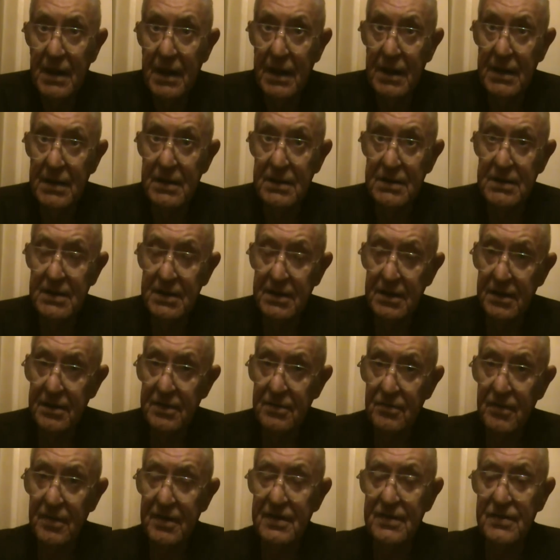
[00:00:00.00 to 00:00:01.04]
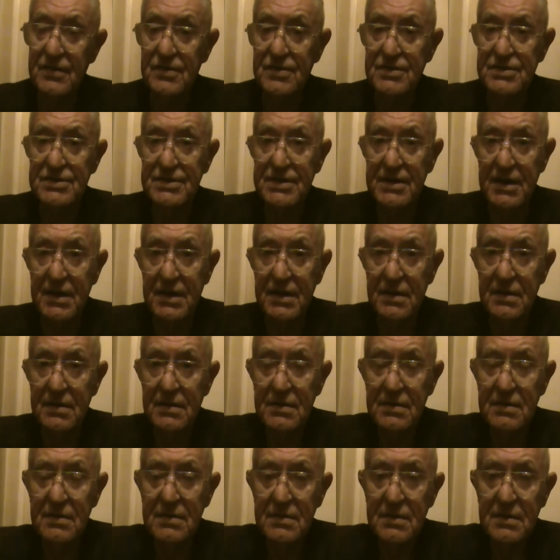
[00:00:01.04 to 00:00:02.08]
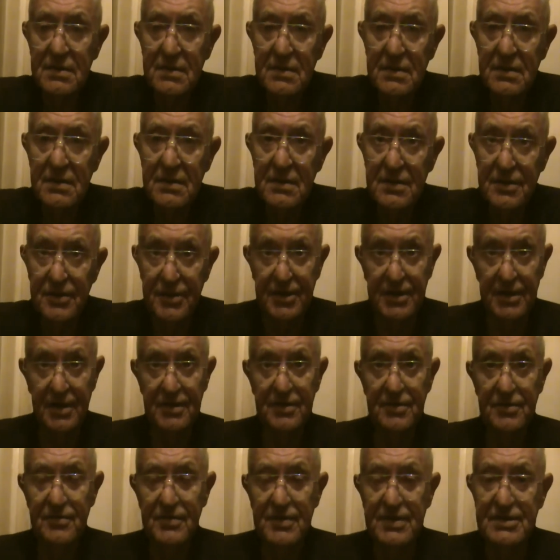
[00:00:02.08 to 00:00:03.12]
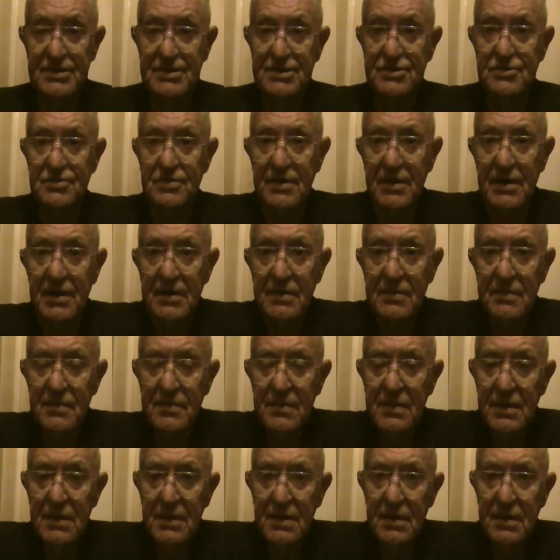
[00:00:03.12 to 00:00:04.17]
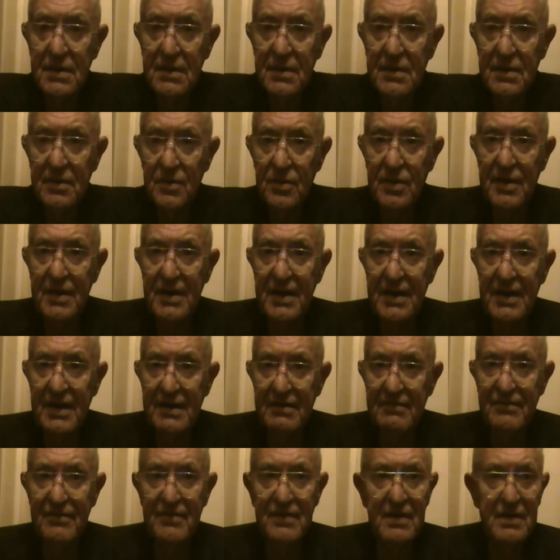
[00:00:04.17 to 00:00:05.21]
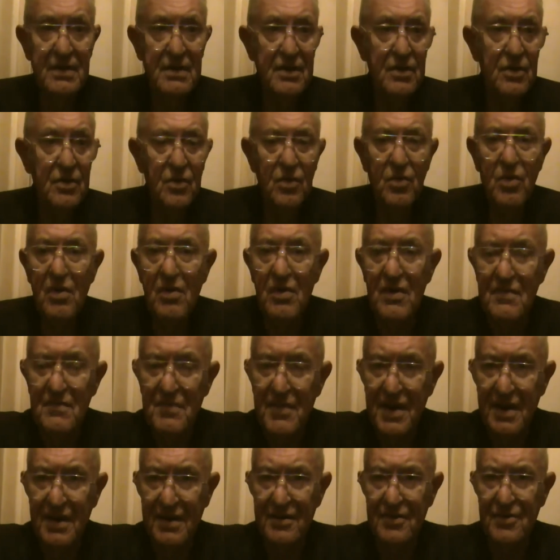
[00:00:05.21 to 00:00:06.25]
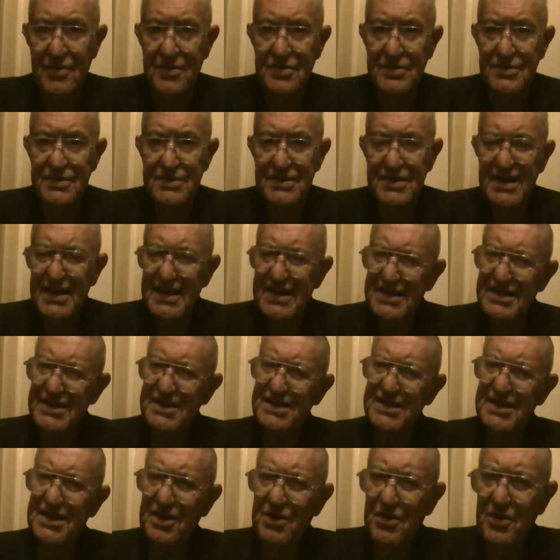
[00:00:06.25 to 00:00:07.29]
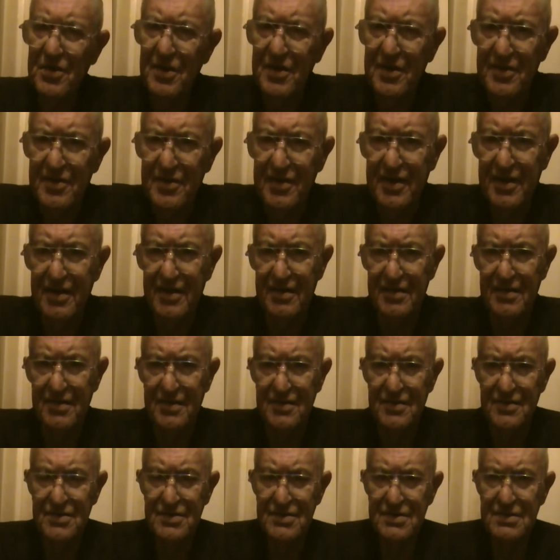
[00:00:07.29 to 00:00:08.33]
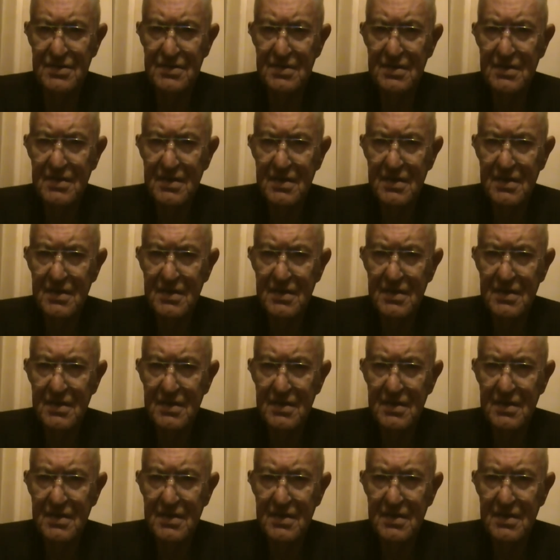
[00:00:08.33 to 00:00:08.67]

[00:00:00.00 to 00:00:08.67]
And at the other end of the scale, the other extreme, we have warmongers, serial killers,